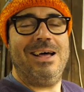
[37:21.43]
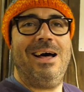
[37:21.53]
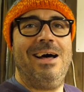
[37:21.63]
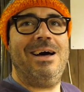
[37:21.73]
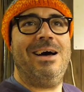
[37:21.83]

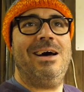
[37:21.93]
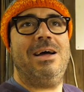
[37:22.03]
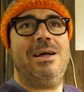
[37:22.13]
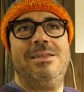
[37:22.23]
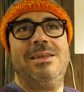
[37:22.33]

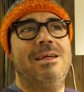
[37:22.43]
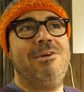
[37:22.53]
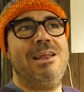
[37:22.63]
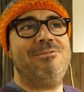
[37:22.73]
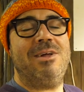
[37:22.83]
did a
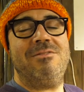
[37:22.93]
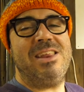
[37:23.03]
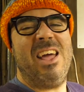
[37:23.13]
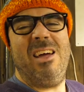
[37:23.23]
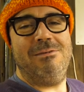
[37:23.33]
really fun
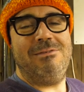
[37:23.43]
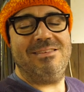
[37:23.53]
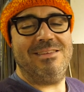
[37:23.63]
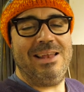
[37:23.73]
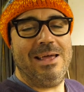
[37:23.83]
video
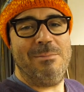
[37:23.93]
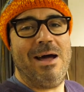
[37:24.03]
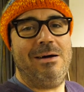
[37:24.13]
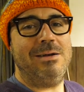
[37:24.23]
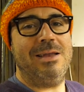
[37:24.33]
recently
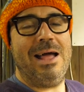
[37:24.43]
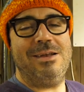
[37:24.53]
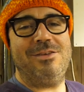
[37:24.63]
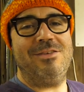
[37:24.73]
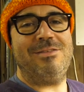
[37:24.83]

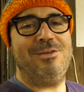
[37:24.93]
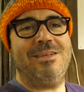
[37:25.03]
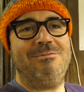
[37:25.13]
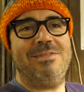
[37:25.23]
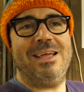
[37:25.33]
about just do
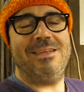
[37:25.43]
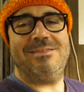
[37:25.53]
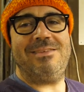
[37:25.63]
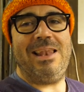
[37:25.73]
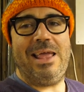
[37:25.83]
something
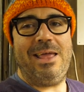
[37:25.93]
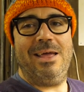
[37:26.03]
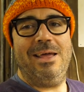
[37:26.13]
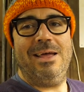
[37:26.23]
silly